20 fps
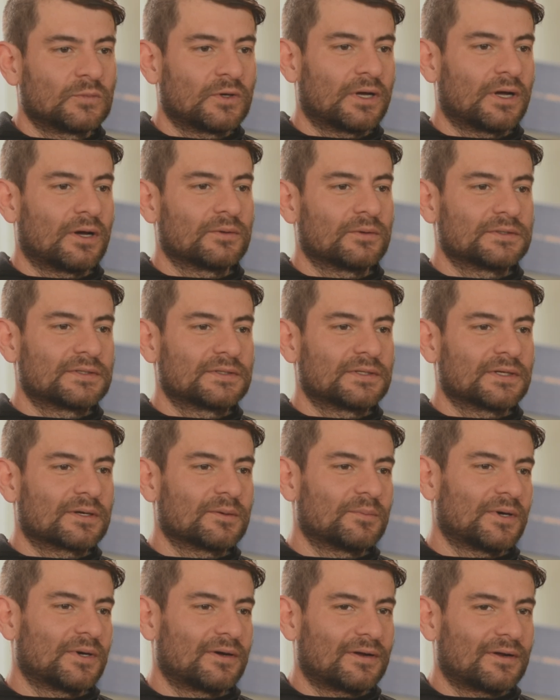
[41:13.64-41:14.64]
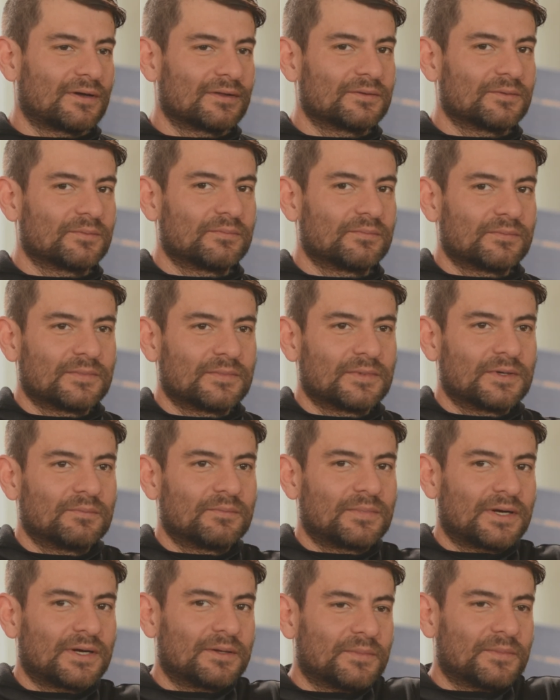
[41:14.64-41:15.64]
Well, I always think about all the
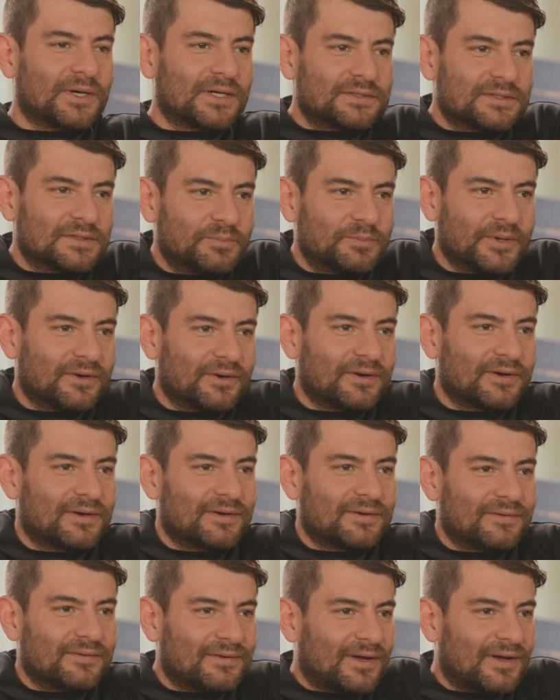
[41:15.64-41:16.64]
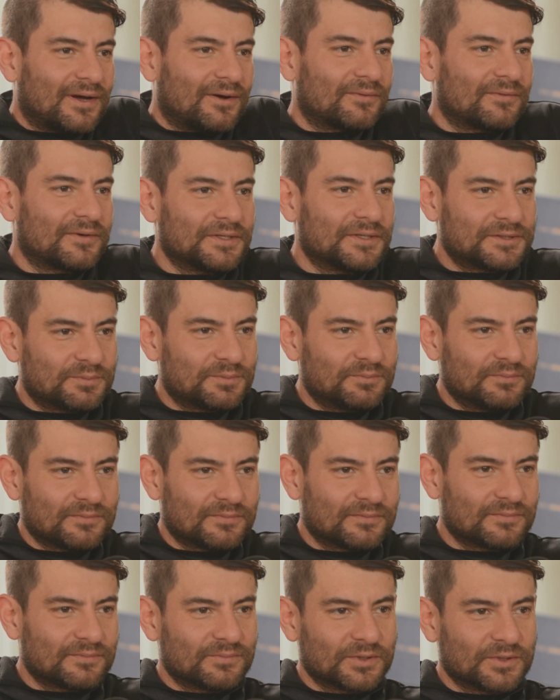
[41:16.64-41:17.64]
body, mind, spirit outreach
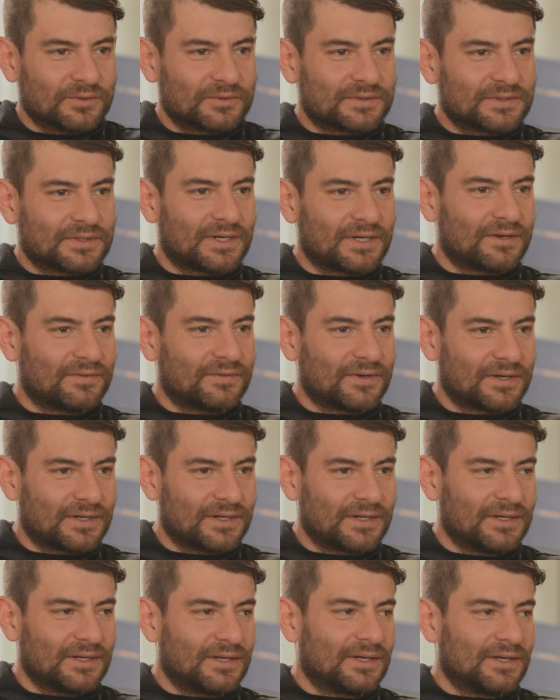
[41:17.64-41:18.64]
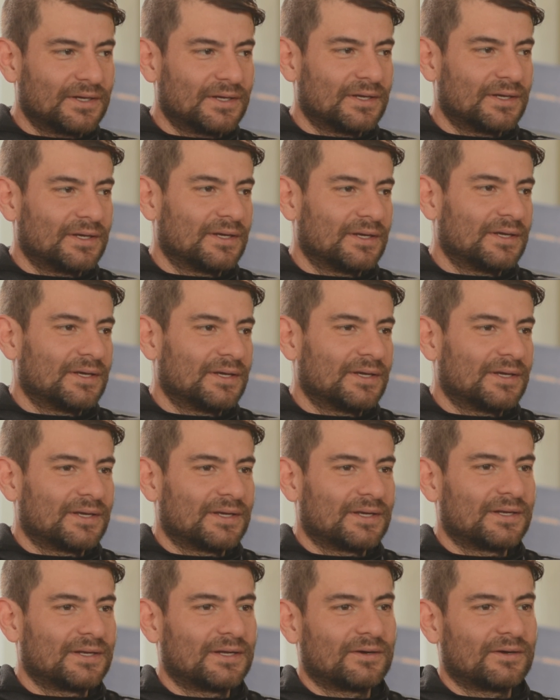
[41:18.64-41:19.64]
booths that I've had.
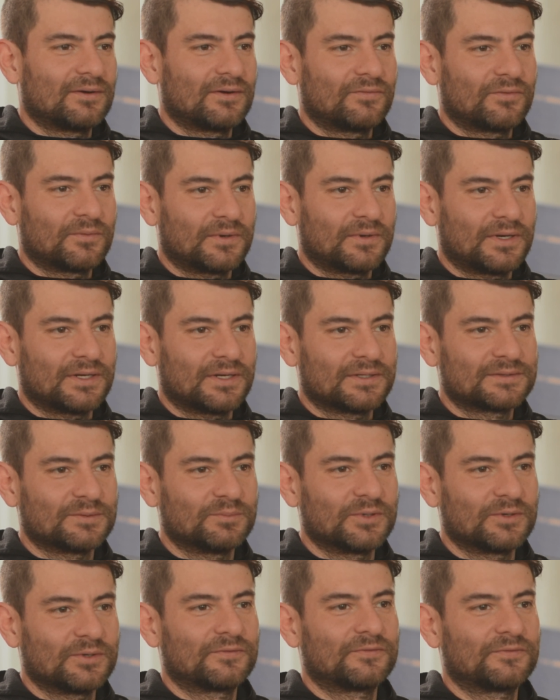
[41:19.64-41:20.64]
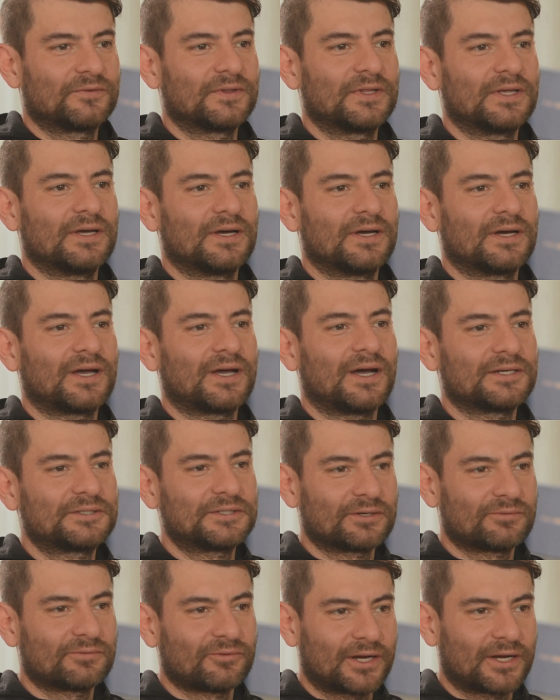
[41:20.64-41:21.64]
And how everyone has a booth for the
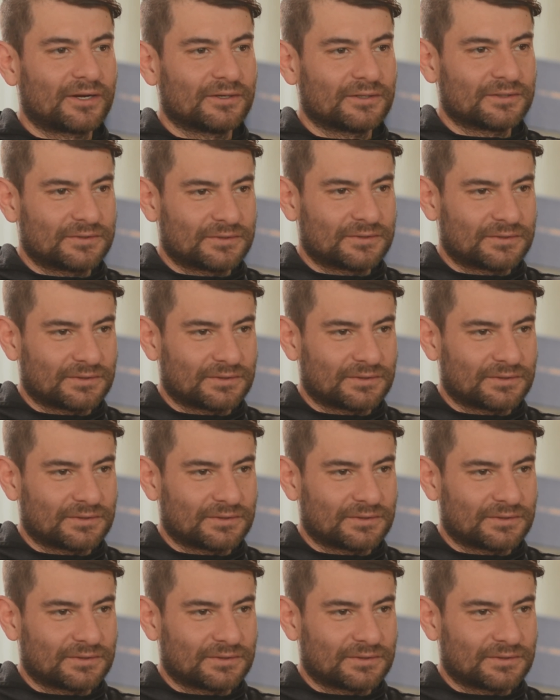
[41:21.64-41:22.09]
Akashic records.